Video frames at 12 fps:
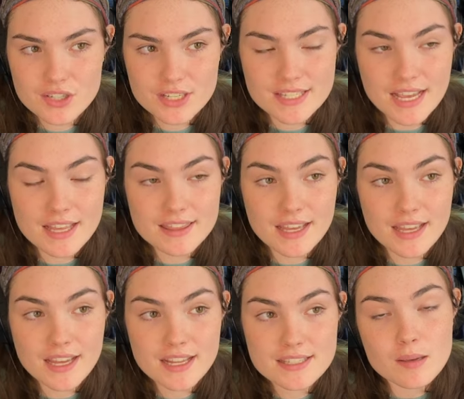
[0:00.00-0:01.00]
She said
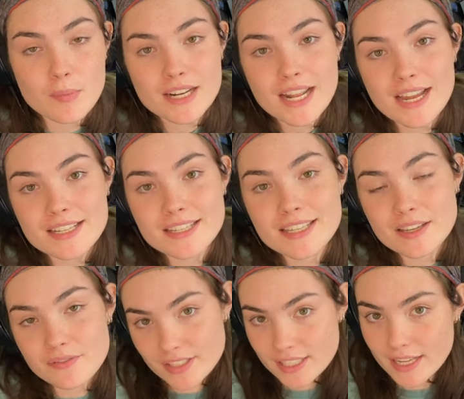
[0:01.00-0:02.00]
that somebody had
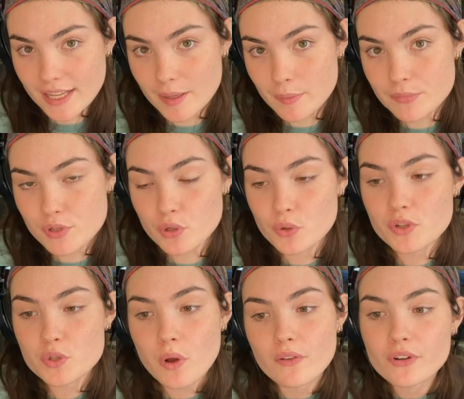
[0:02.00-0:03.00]
gifted him to a
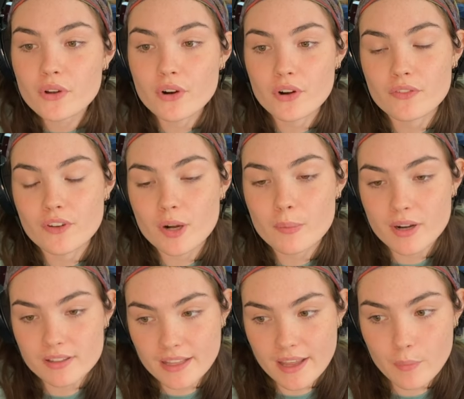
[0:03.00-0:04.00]
12-year-old girl for her
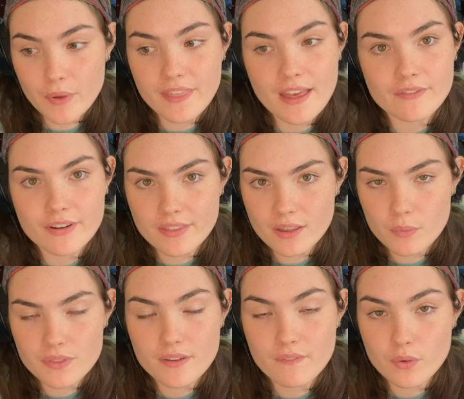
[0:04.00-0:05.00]
birthday with everything,
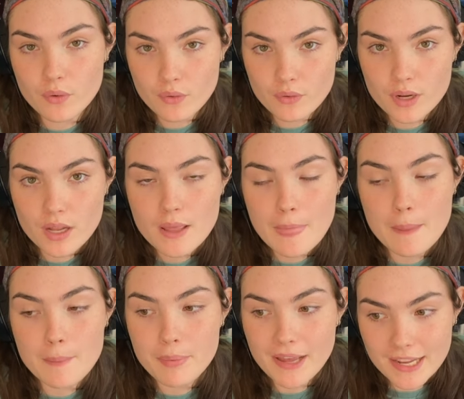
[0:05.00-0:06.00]
with the food,
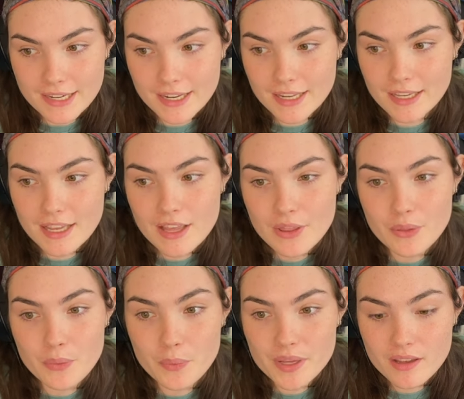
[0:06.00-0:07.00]
the bedding,
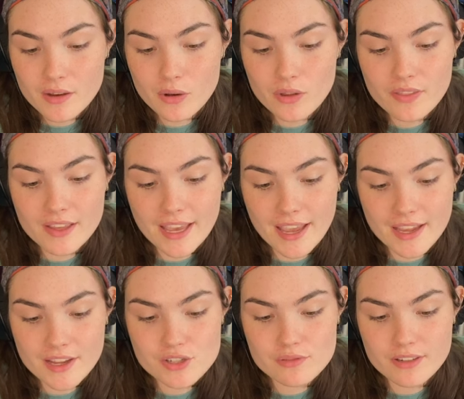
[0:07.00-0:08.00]
the wheel, the
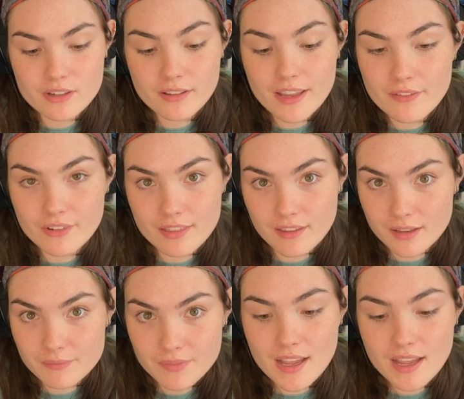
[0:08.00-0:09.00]
cage, literally
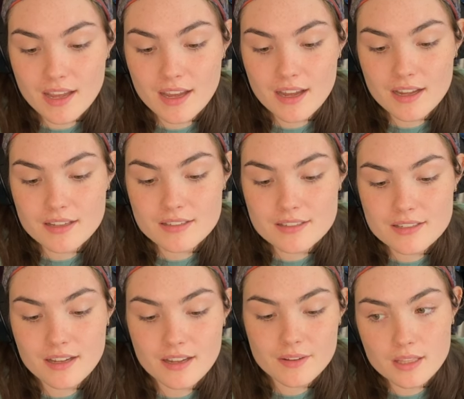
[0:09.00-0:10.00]
everything. And
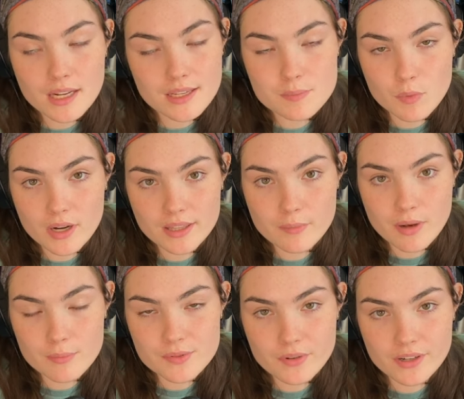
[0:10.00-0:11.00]
the next morning, the
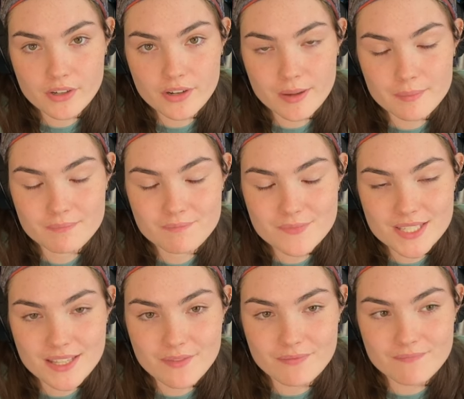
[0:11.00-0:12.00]
mom surrendered him
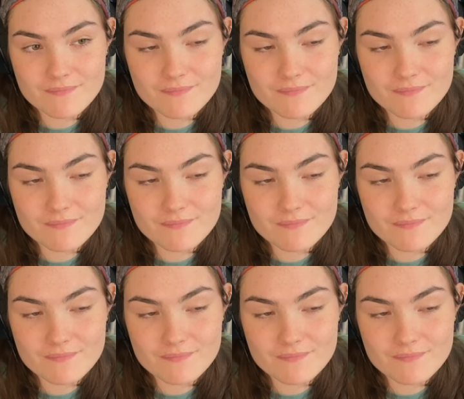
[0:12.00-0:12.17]
to the